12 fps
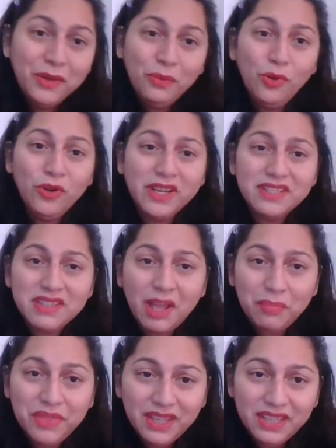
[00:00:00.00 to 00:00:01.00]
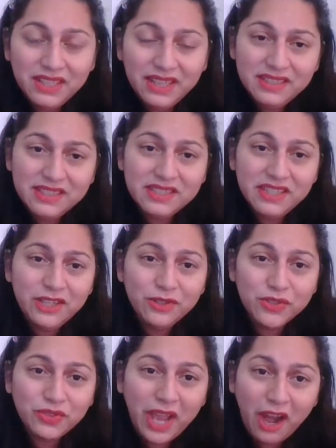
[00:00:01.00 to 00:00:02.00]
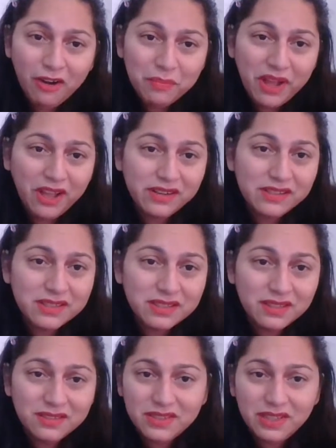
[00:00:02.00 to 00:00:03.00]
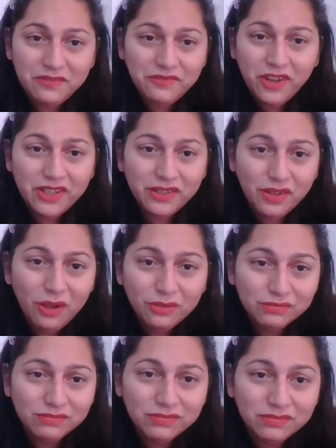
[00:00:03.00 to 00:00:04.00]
We all got to stop thinking that these leaders care about us, because they fucking don't.